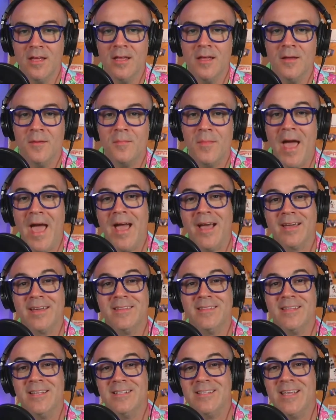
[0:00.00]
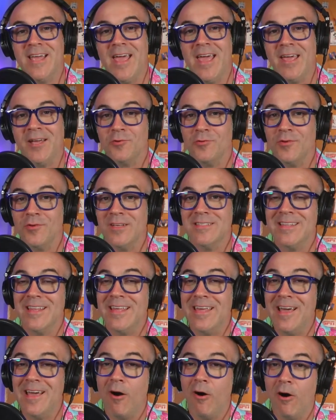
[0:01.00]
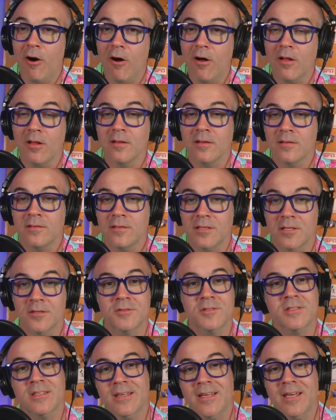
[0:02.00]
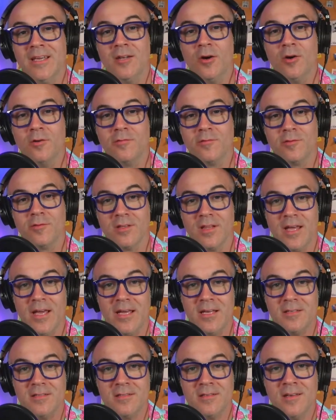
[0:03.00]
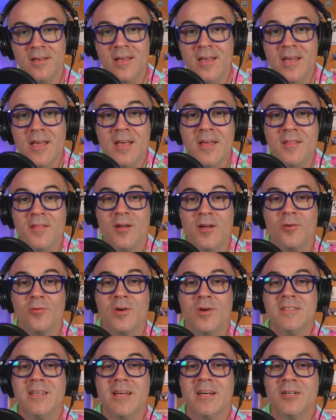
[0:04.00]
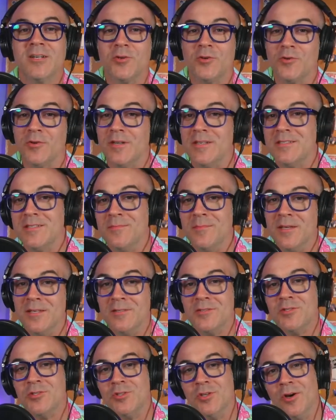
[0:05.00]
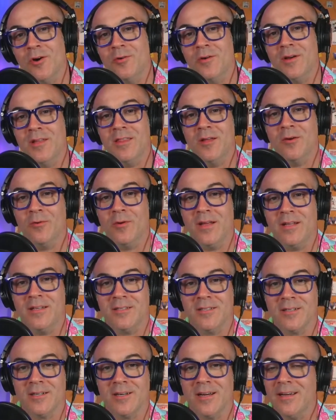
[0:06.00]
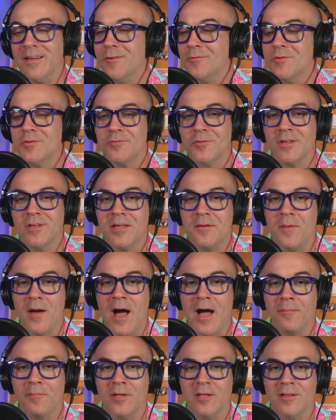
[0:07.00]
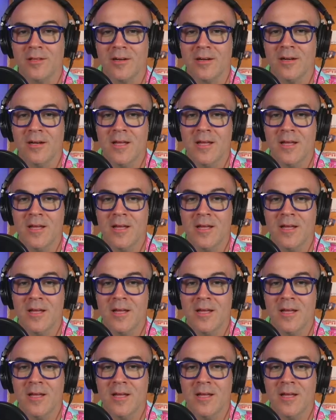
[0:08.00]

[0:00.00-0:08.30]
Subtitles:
Back in the day, Grizzly Hall used to get overlays. There was a Christmas show in the winter, and it was really popular.